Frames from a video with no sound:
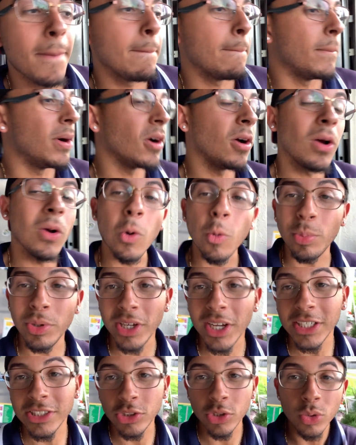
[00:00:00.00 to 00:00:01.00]
But hope
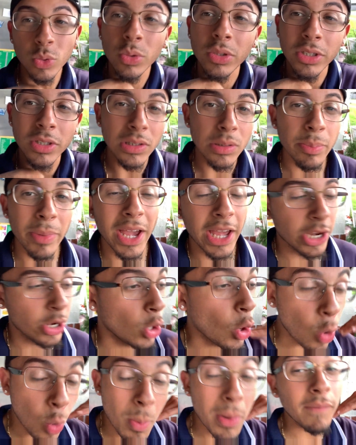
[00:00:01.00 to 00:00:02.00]
you guys are doing good, man. I
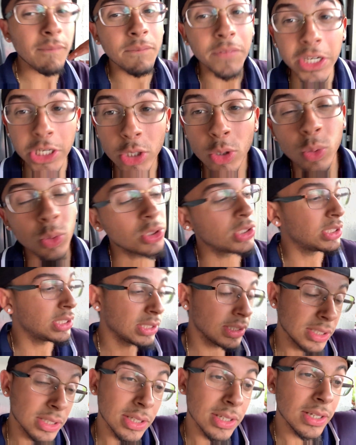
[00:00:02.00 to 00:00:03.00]
know my
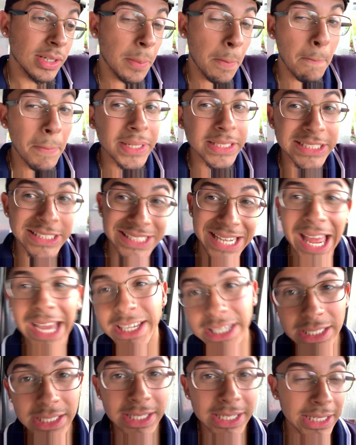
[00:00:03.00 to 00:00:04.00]
videos been
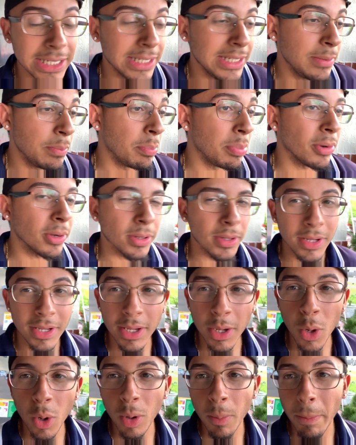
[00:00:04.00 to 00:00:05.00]
slacking lately, but
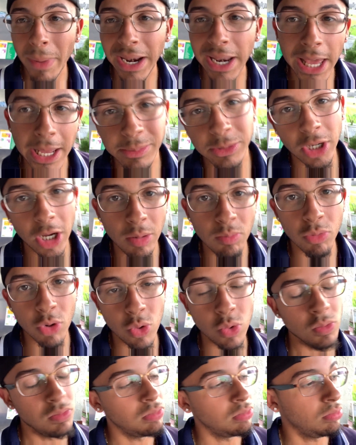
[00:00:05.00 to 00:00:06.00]
my laptop
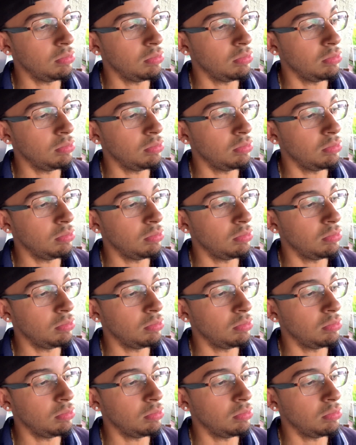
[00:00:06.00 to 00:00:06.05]
broke.